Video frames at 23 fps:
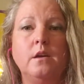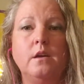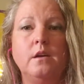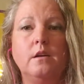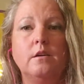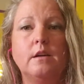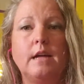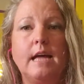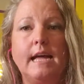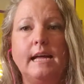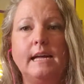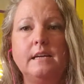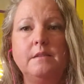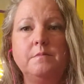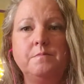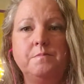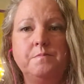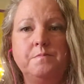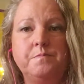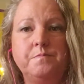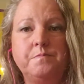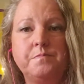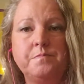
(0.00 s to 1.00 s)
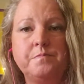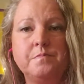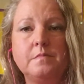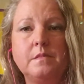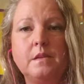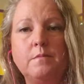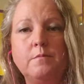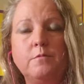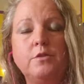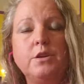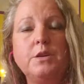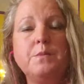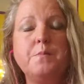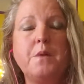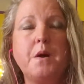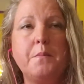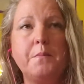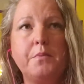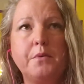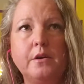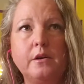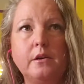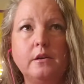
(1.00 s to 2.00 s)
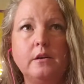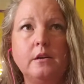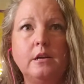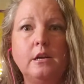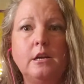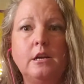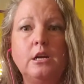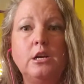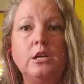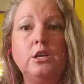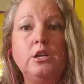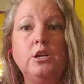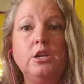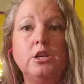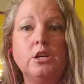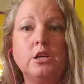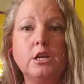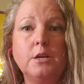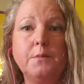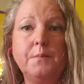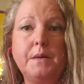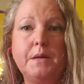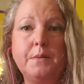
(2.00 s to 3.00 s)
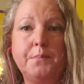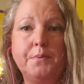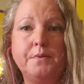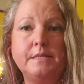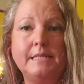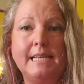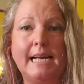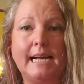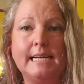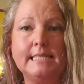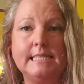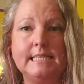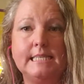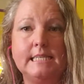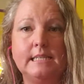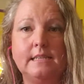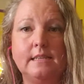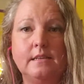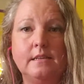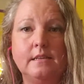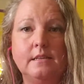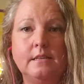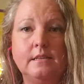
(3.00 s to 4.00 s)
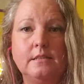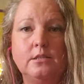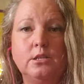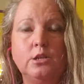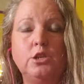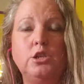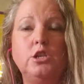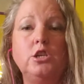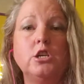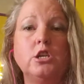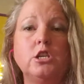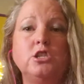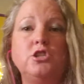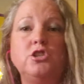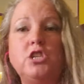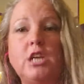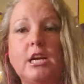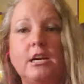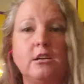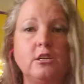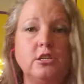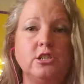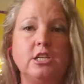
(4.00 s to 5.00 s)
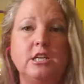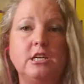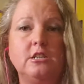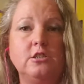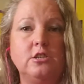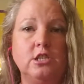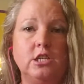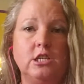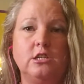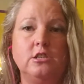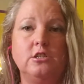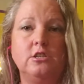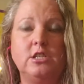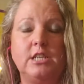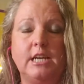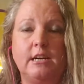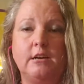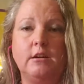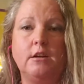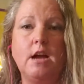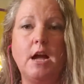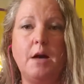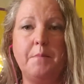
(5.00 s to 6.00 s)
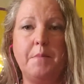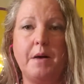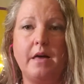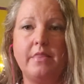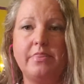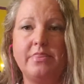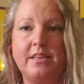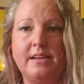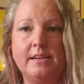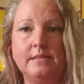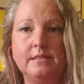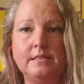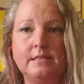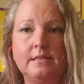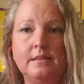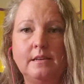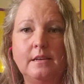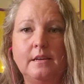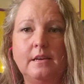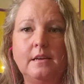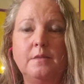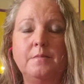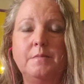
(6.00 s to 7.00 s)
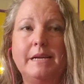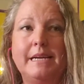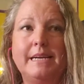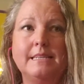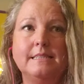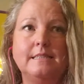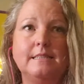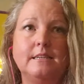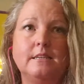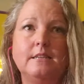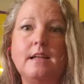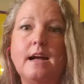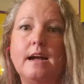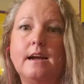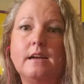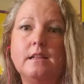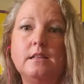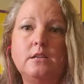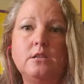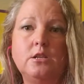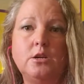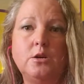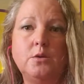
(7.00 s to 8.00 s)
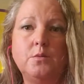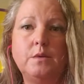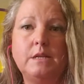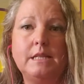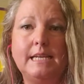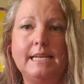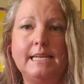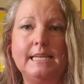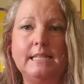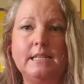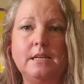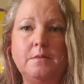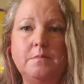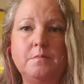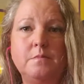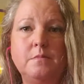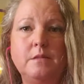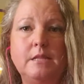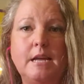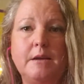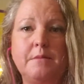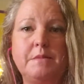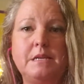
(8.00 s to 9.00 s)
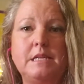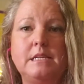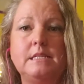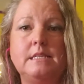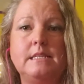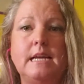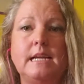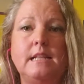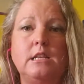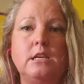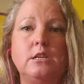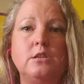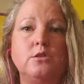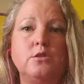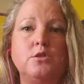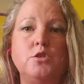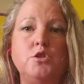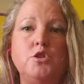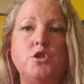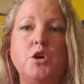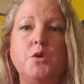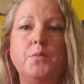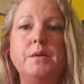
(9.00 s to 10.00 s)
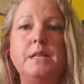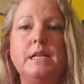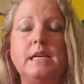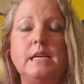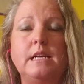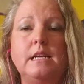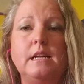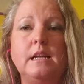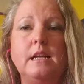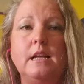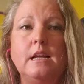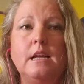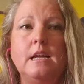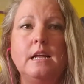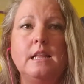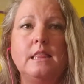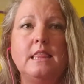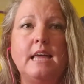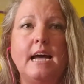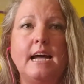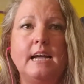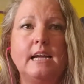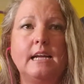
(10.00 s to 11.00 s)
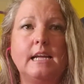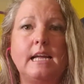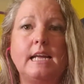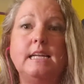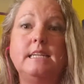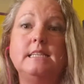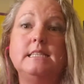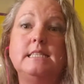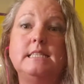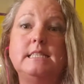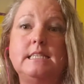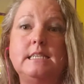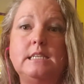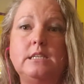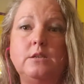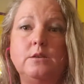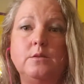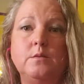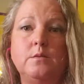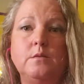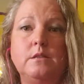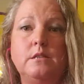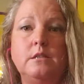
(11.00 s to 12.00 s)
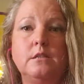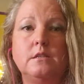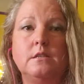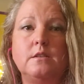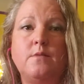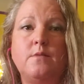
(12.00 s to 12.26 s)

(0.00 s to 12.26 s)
Okay? Remember, you're gonna be protected. So you can share about this, because they're not going to know what hit them. That means that there's nobody that can see you. There's a